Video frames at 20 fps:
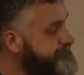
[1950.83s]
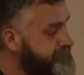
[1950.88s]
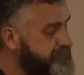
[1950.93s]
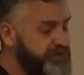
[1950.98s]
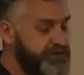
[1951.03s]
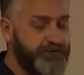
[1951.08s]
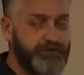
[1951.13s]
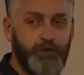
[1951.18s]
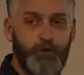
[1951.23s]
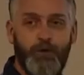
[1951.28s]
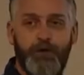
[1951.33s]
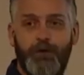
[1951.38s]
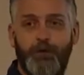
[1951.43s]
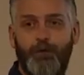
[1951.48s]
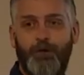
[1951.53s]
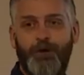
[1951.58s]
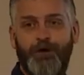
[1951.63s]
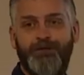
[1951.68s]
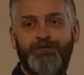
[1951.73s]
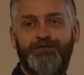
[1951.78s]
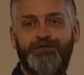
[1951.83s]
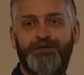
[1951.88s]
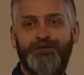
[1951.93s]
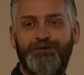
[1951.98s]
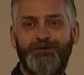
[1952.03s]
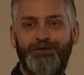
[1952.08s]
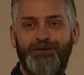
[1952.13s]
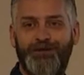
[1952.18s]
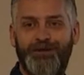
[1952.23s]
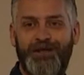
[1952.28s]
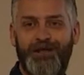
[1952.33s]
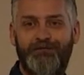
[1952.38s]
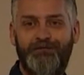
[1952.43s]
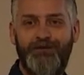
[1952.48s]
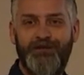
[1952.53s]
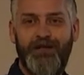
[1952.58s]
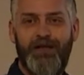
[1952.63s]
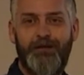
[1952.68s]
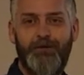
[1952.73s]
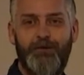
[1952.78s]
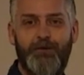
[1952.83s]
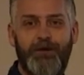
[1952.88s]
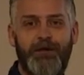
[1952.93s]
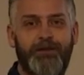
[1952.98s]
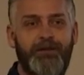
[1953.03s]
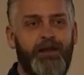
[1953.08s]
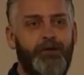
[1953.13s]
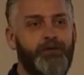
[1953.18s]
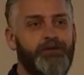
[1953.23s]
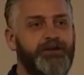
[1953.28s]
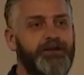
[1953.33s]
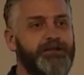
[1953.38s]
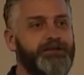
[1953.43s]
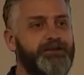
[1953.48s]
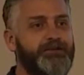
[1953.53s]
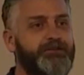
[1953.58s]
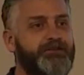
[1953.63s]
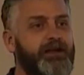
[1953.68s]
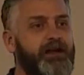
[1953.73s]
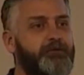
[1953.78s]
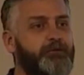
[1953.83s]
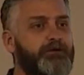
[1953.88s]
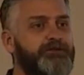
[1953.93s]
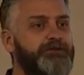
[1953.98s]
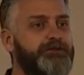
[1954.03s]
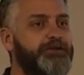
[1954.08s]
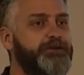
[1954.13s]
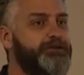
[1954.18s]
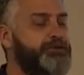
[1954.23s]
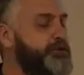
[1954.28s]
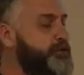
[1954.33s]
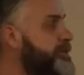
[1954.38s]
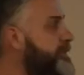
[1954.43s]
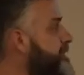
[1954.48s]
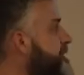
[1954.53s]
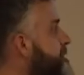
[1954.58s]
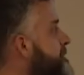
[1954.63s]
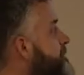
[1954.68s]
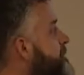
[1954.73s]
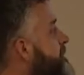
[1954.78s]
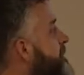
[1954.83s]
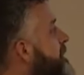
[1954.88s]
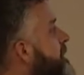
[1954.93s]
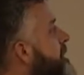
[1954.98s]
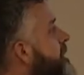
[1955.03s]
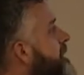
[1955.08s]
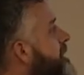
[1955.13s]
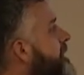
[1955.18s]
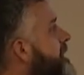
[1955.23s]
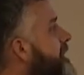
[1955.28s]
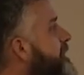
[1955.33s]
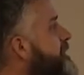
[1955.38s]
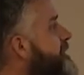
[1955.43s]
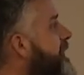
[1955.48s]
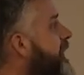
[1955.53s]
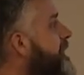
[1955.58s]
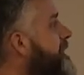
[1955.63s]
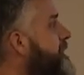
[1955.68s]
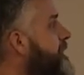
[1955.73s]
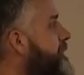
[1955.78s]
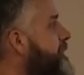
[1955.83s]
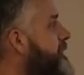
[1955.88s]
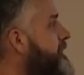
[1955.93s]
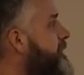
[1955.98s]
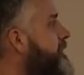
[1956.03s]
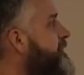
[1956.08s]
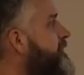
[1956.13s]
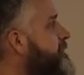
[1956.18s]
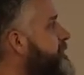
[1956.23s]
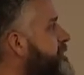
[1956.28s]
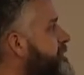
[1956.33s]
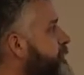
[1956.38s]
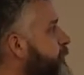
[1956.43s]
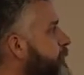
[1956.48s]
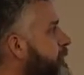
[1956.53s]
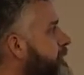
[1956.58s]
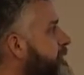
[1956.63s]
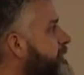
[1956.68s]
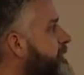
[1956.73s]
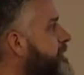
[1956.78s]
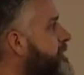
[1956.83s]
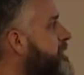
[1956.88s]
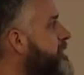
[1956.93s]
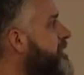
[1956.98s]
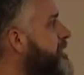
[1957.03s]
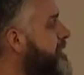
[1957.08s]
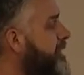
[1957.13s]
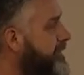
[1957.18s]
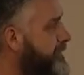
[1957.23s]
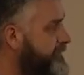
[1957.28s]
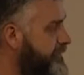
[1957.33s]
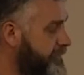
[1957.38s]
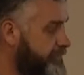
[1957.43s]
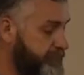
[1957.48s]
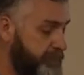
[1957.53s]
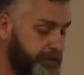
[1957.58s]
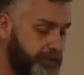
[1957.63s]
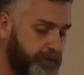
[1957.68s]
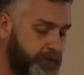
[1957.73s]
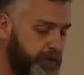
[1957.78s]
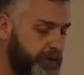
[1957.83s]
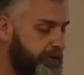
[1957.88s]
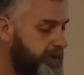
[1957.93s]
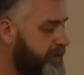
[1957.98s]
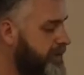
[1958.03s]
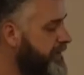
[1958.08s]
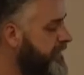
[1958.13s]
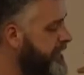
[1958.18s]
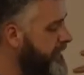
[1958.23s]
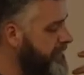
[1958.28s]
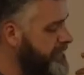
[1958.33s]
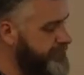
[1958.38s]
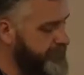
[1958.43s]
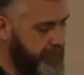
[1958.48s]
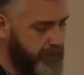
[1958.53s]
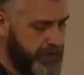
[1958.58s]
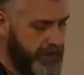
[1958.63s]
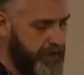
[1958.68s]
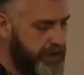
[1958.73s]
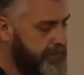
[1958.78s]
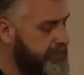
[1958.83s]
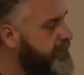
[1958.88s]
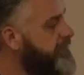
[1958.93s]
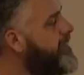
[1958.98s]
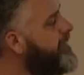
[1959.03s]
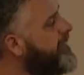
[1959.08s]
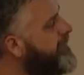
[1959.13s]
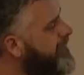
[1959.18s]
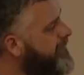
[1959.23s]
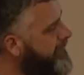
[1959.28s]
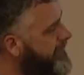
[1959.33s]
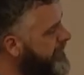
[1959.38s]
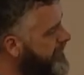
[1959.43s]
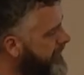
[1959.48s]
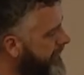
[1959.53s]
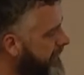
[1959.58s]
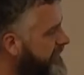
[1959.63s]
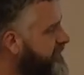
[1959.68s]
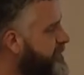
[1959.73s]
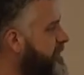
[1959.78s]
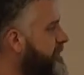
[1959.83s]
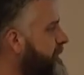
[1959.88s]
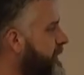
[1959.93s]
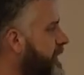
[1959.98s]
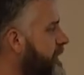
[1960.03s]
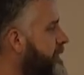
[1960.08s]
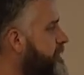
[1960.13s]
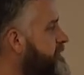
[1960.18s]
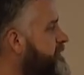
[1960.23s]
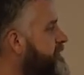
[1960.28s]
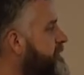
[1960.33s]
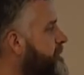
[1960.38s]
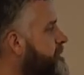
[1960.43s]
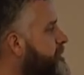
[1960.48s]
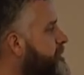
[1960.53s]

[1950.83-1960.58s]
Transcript: Just the way it works. You're going to have to kind of rein that one in and decide what you're going to do with it. It's not an irresistible force. It's just a thrill, and it's great. It has to be managed.